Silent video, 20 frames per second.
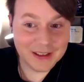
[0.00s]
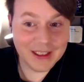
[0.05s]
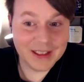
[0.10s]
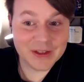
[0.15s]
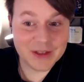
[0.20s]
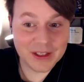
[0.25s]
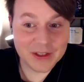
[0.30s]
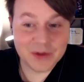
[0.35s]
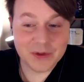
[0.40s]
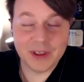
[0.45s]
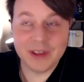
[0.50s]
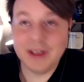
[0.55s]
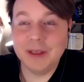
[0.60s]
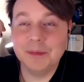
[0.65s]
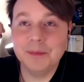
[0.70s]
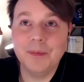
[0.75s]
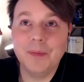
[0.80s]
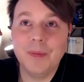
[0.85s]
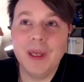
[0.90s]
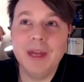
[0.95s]
that's that's
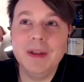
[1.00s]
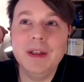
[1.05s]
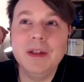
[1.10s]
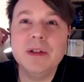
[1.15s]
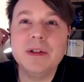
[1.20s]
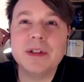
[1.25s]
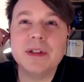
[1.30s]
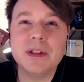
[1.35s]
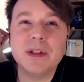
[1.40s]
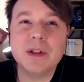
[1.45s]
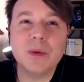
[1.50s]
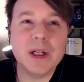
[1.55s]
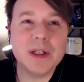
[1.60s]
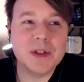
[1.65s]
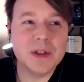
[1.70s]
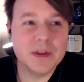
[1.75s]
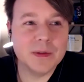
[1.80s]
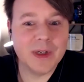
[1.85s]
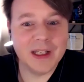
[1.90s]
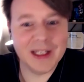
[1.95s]
tricky. And then there's these
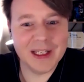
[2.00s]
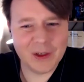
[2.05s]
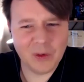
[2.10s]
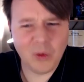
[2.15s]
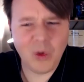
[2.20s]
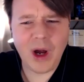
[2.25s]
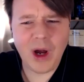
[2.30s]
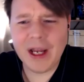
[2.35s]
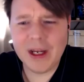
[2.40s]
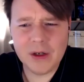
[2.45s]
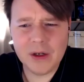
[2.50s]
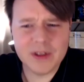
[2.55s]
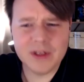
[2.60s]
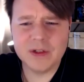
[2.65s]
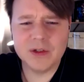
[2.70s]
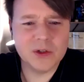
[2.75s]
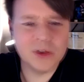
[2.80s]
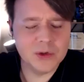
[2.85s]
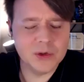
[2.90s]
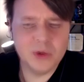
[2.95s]
questions about like why are
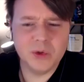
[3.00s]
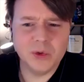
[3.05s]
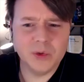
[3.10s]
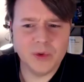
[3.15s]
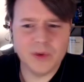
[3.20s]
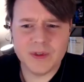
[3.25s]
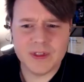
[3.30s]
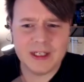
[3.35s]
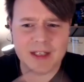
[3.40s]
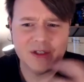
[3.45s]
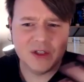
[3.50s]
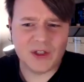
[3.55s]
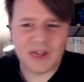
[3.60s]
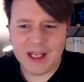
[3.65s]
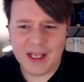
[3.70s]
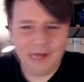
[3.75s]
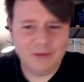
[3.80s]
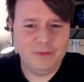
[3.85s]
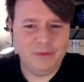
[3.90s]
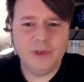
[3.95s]
these truths just
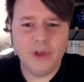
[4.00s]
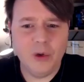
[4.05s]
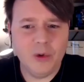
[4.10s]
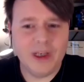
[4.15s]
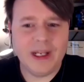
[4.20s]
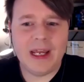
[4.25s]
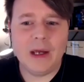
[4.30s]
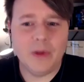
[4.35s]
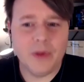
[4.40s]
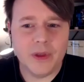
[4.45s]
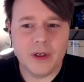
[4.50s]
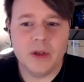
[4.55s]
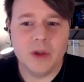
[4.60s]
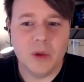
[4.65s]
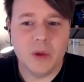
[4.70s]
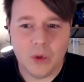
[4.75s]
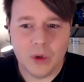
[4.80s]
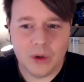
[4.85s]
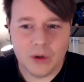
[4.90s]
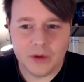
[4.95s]
floating out there in
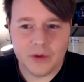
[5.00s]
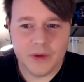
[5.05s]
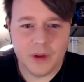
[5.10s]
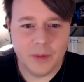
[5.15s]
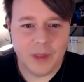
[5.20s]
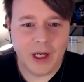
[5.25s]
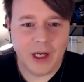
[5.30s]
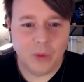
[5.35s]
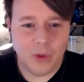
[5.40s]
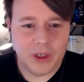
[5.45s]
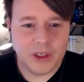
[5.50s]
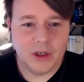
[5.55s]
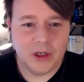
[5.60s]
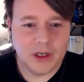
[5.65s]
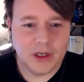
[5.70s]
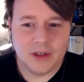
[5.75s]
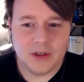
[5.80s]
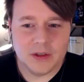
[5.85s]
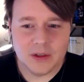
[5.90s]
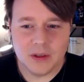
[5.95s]
the world about what you're
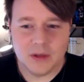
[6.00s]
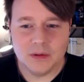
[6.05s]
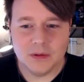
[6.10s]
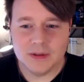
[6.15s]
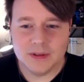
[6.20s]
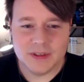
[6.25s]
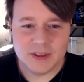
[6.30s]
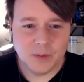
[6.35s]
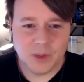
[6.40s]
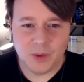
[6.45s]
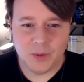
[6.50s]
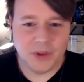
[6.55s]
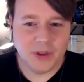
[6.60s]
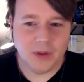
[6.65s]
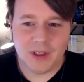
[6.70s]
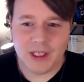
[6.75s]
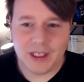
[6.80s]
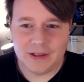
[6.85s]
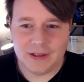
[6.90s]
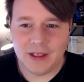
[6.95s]
going to do? Some people
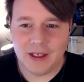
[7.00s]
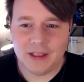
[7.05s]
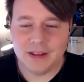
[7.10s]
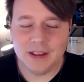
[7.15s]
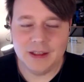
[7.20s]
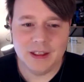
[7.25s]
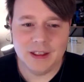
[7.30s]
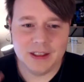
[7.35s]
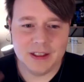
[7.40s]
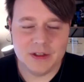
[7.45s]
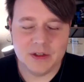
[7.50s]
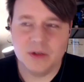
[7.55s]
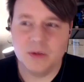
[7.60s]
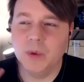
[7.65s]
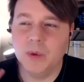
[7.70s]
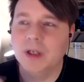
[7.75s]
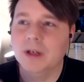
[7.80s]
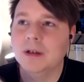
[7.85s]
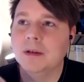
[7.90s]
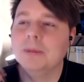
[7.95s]
don't like that. They think that's
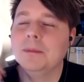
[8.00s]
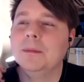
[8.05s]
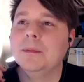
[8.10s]
just weird